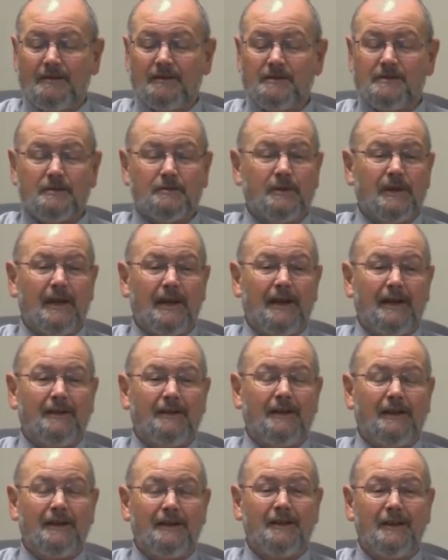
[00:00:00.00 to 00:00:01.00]
So we
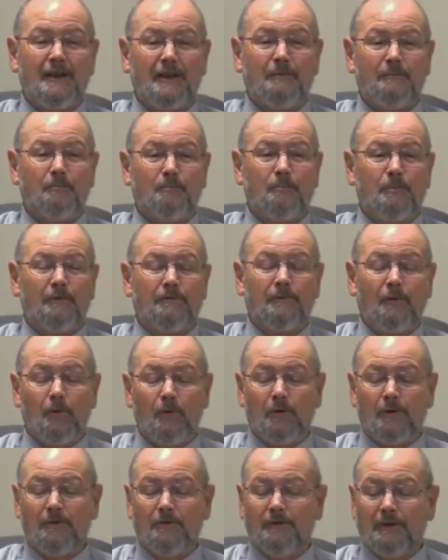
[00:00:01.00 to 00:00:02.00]
had, again,
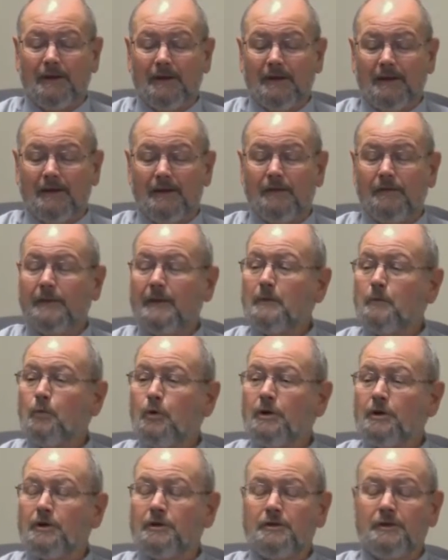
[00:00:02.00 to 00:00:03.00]
before, the
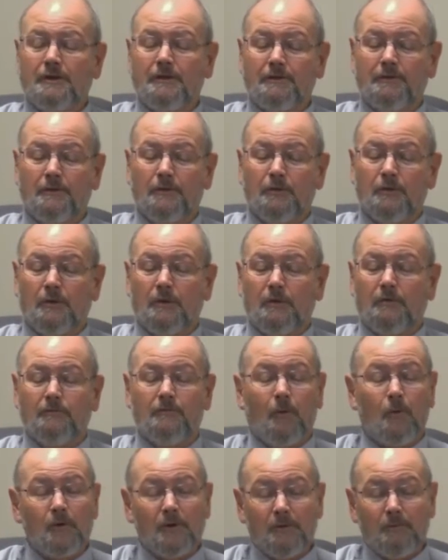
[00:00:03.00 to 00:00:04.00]
wood
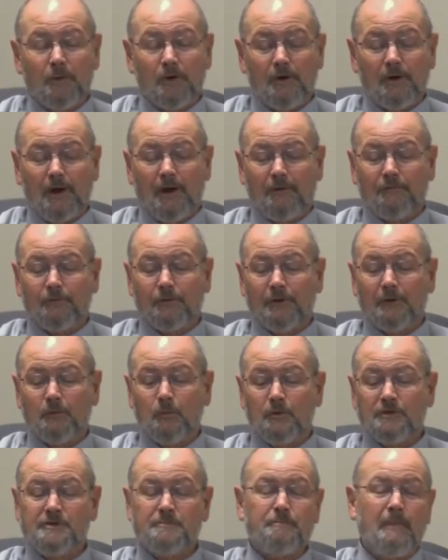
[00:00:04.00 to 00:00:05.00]
for the burnt offering
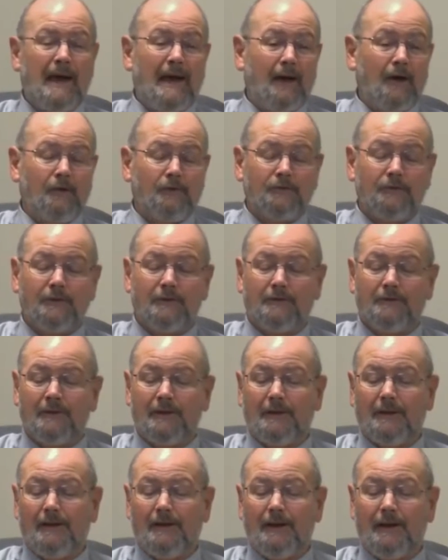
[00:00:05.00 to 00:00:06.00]
was bound,
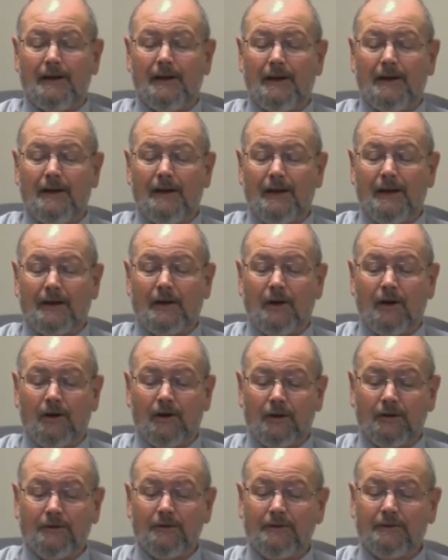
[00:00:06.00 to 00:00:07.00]
a
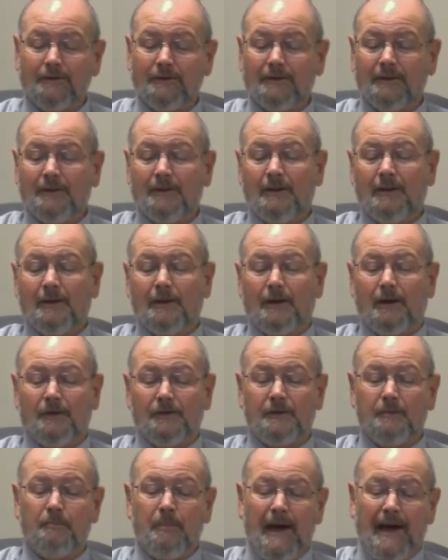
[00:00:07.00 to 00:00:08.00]
cord,
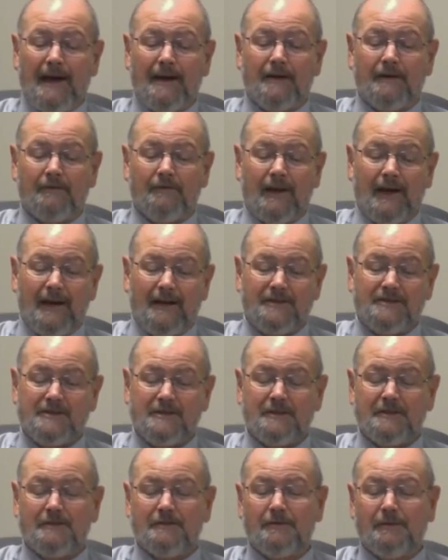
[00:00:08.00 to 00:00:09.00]
on the back of
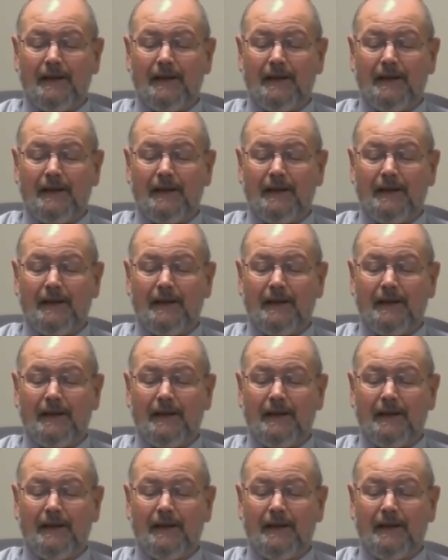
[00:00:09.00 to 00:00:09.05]
Isaac.